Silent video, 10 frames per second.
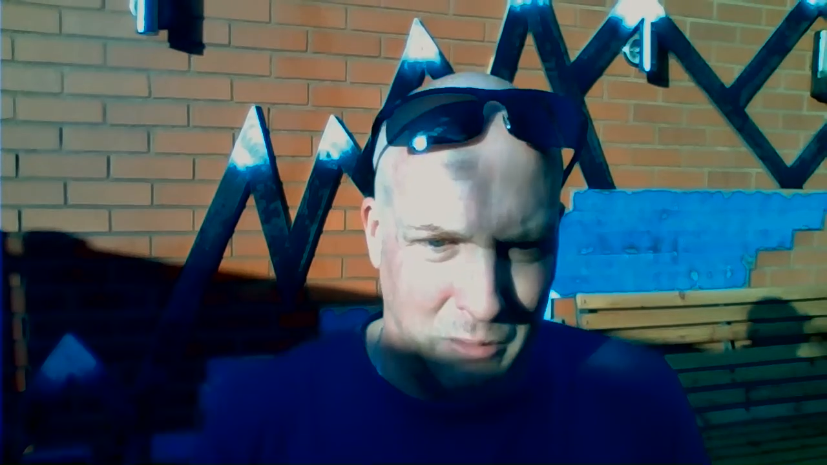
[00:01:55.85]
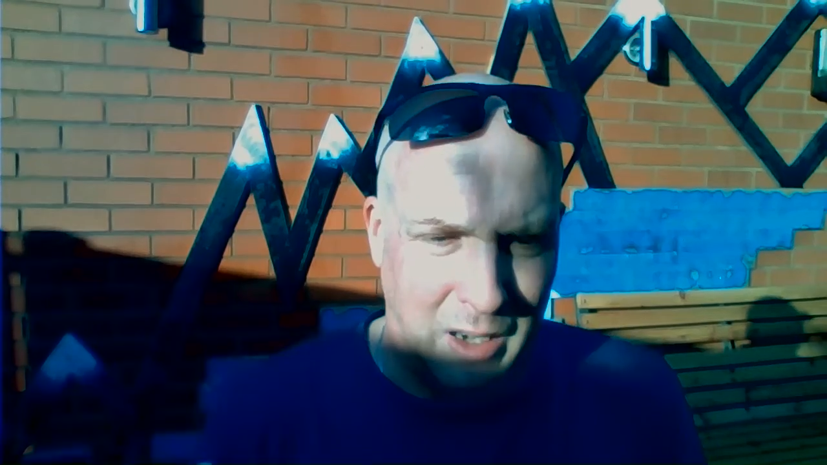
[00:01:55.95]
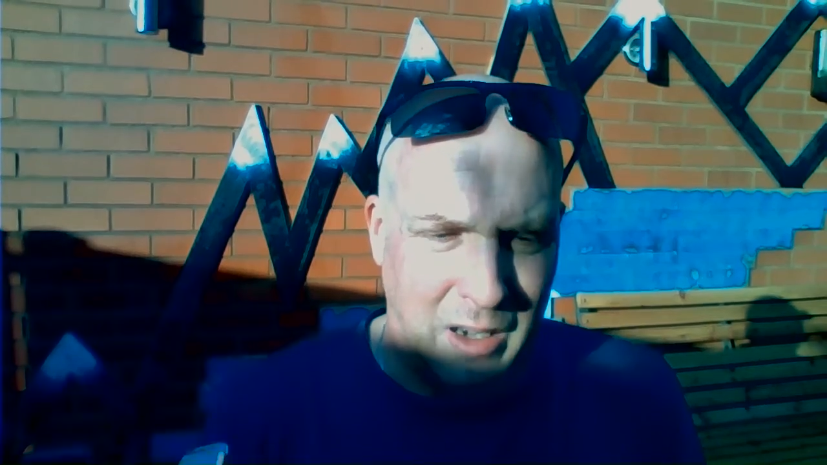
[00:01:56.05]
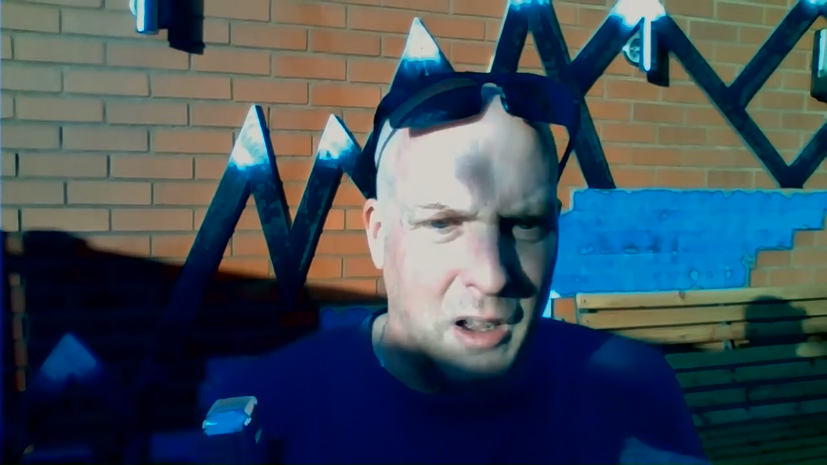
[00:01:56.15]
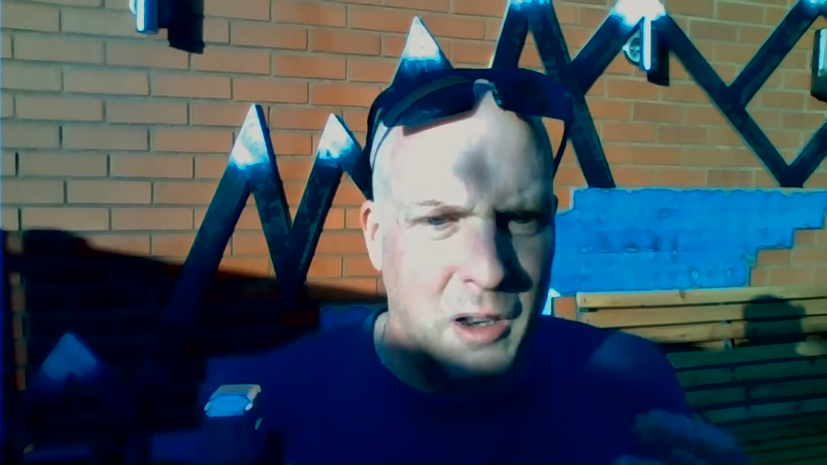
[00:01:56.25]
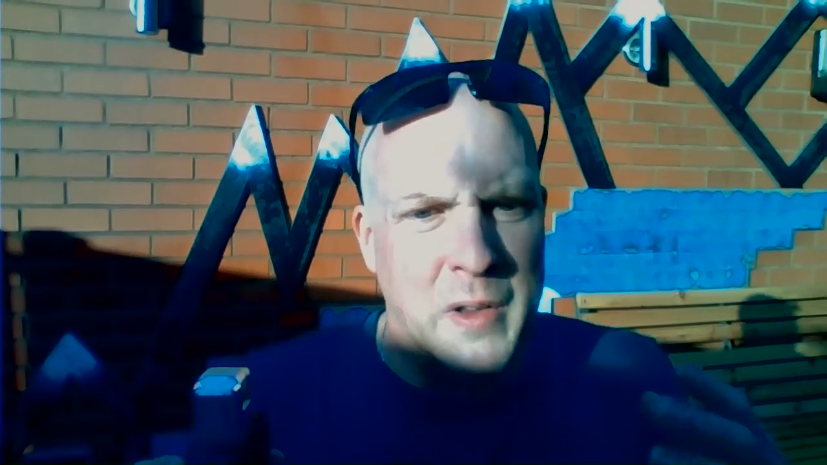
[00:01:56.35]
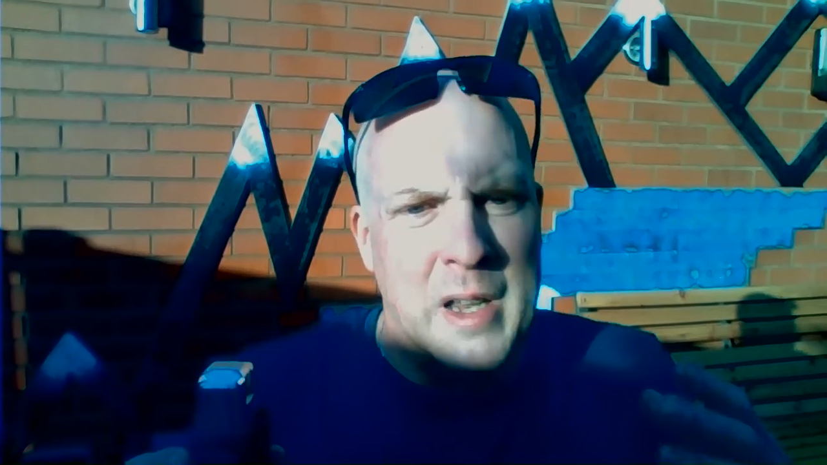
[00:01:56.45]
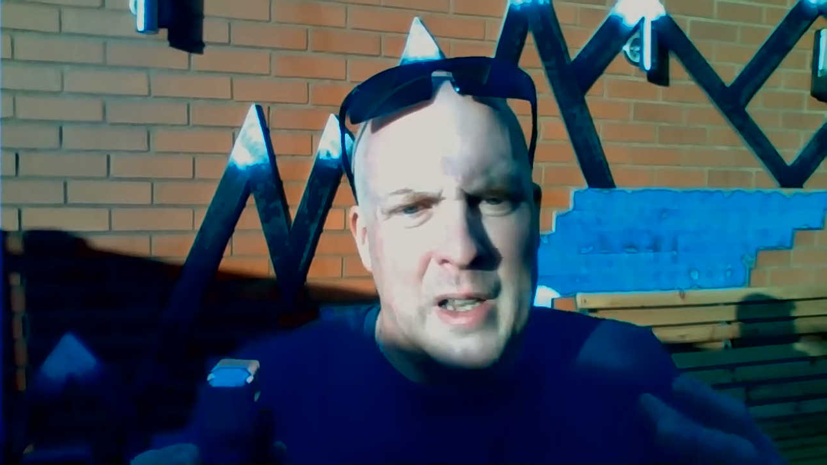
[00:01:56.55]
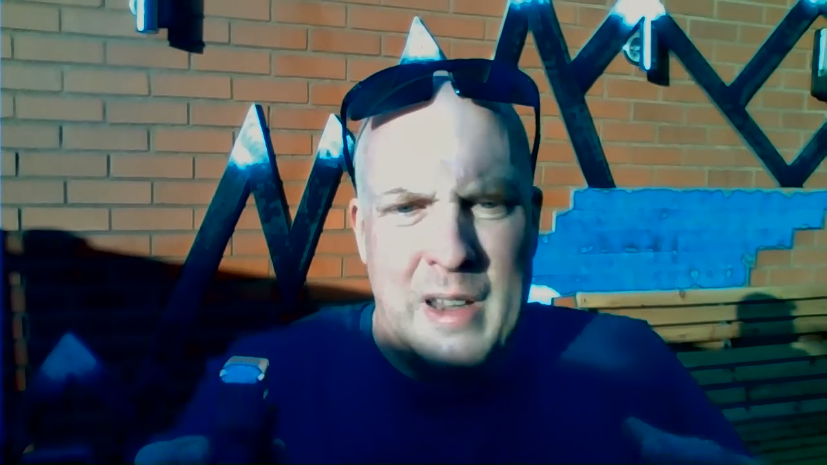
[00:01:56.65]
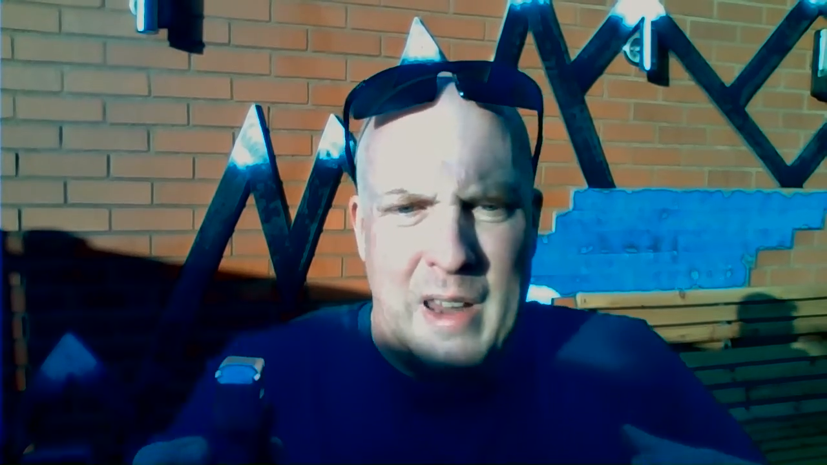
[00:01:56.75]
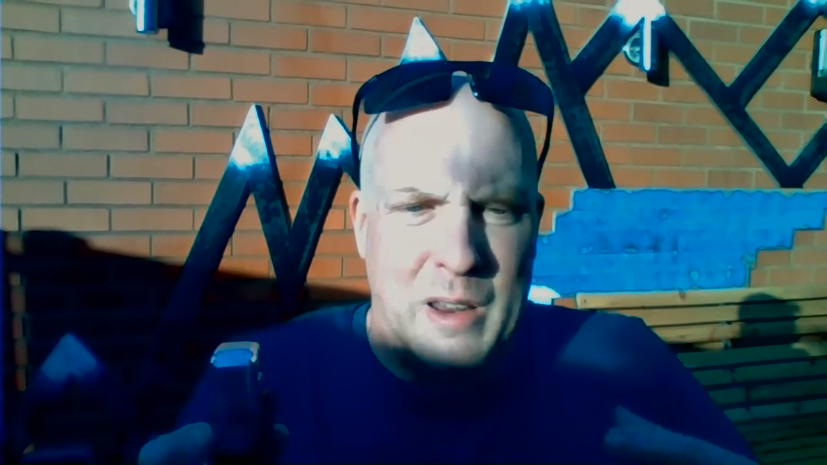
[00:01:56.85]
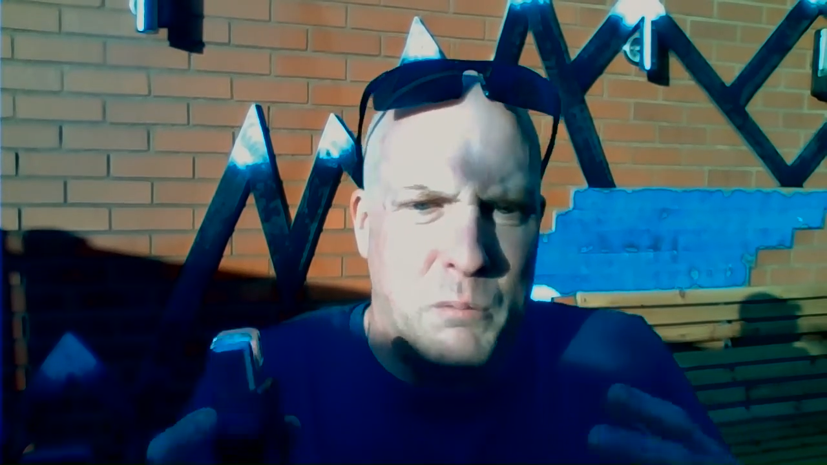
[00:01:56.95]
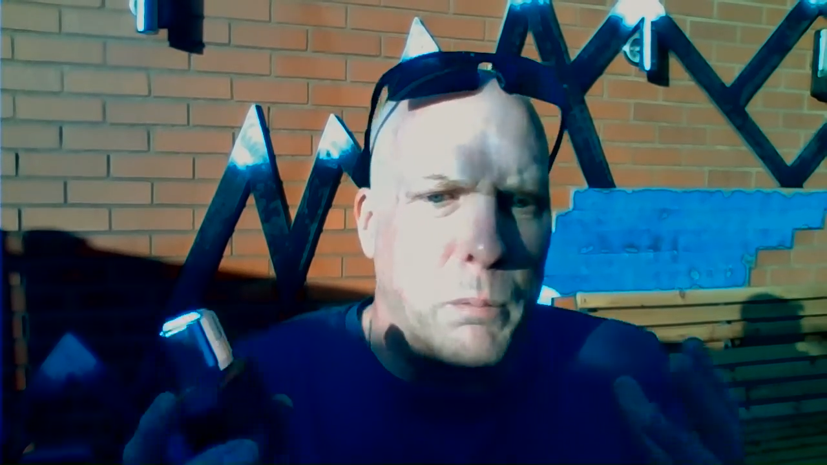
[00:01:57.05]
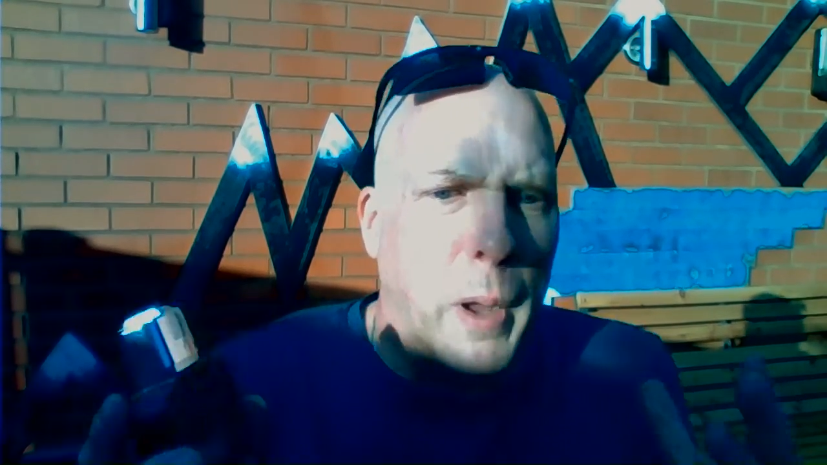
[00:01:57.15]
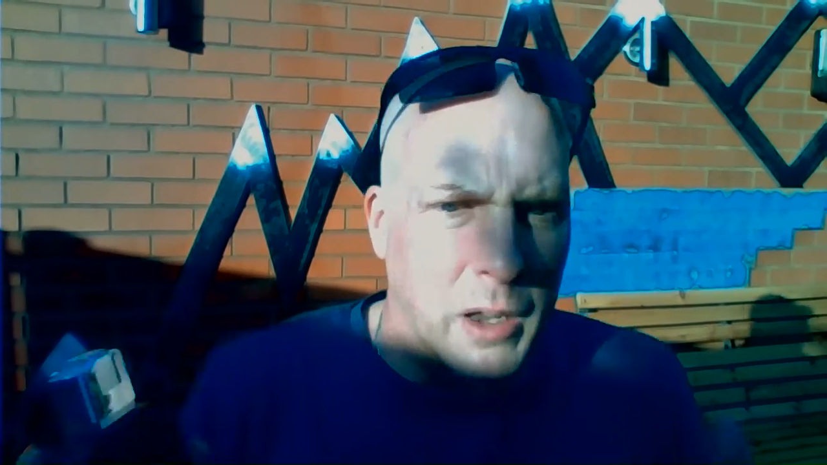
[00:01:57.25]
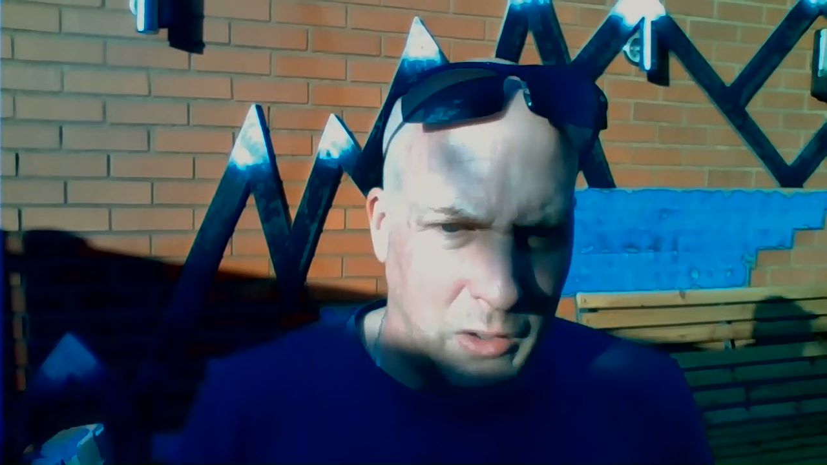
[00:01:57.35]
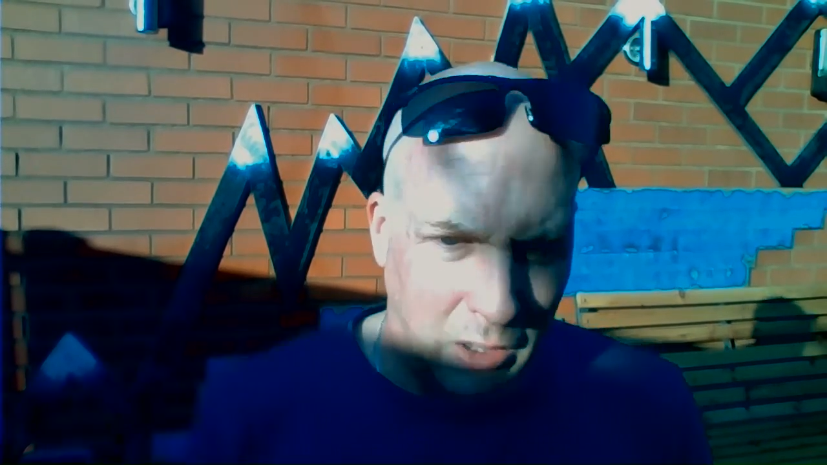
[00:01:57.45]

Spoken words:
It burns